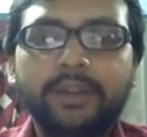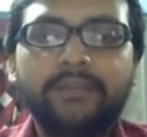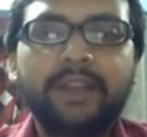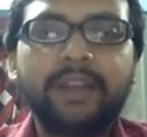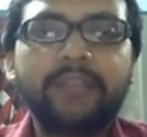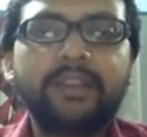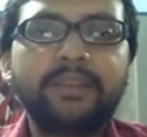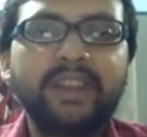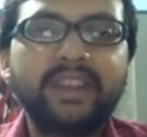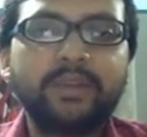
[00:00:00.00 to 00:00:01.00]
5 in
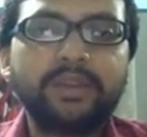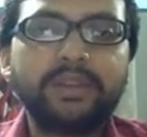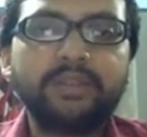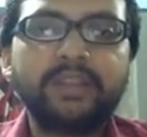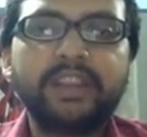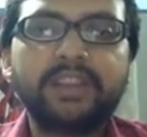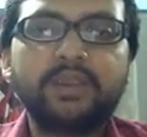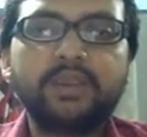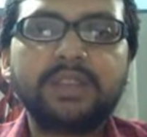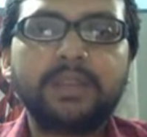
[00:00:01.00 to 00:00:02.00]
many questions we can
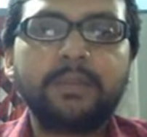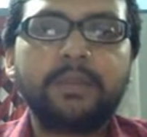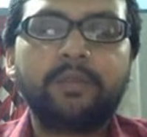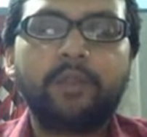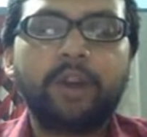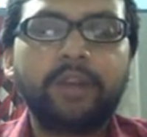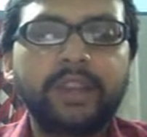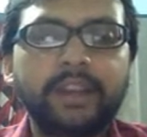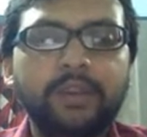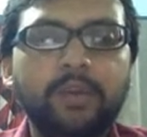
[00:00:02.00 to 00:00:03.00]
use some or we
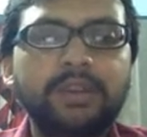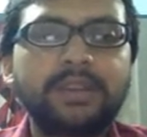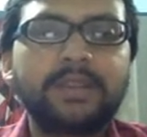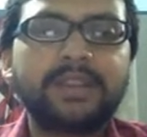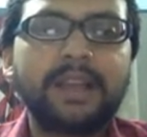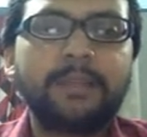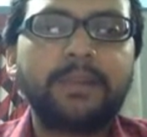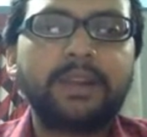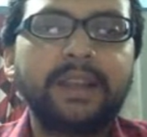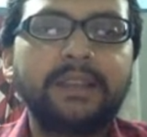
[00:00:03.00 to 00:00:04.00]
can quote some
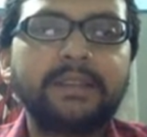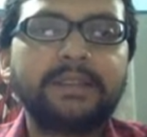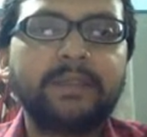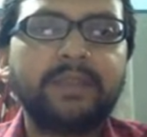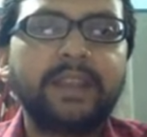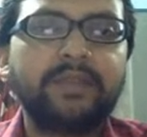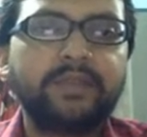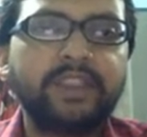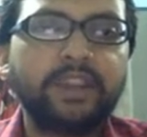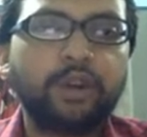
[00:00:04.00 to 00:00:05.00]
example. At the same time
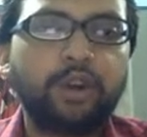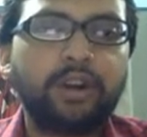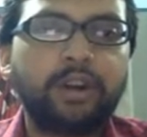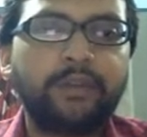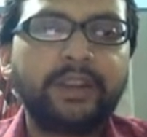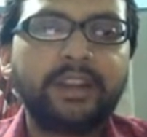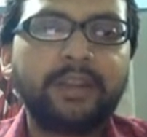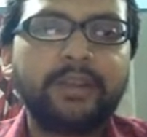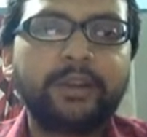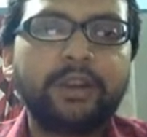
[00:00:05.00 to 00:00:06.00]
we often
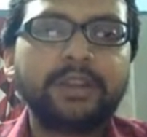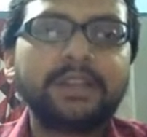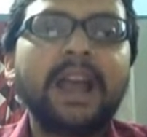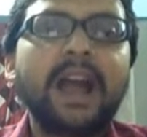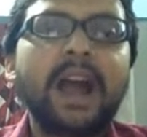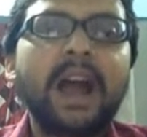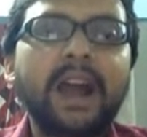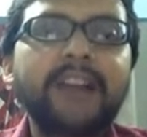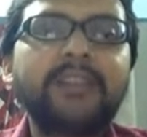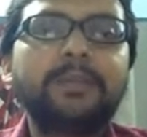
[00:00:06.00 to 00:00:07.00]
come across
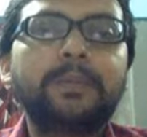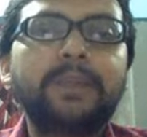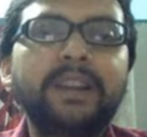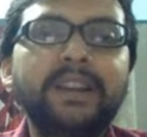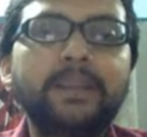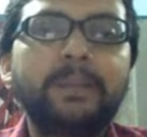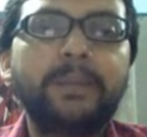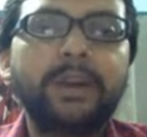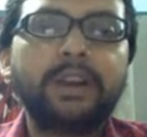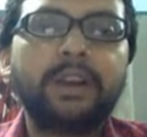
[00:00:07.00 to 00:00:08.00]
hard bleed
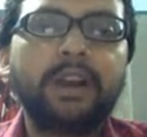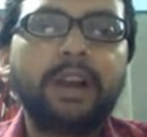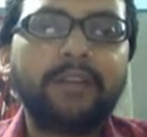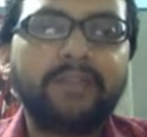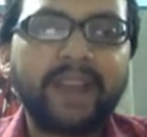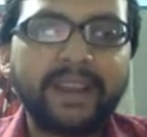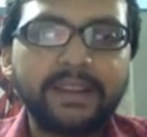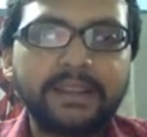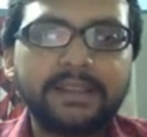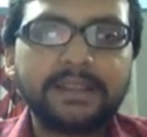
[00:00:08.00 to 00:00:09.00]
bug, a
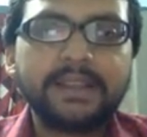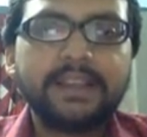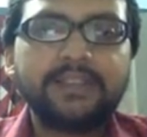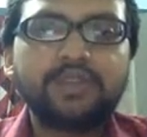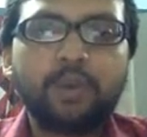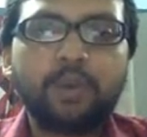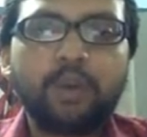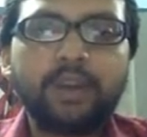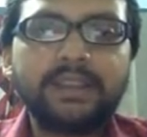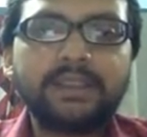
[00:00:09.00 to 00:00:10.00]
virus. So
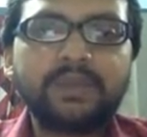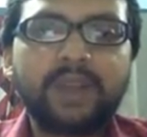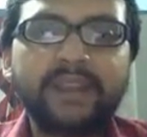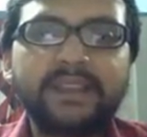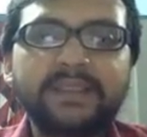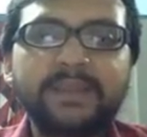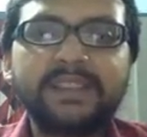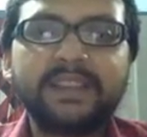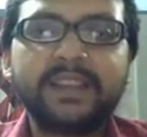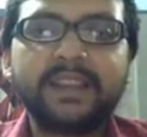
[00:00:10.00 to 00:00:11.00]
what this virus
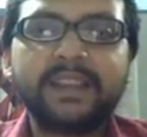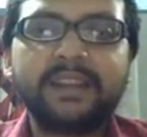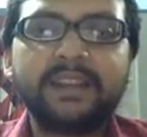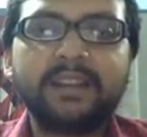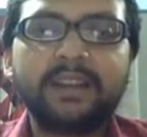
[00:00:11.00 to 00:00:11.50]
basically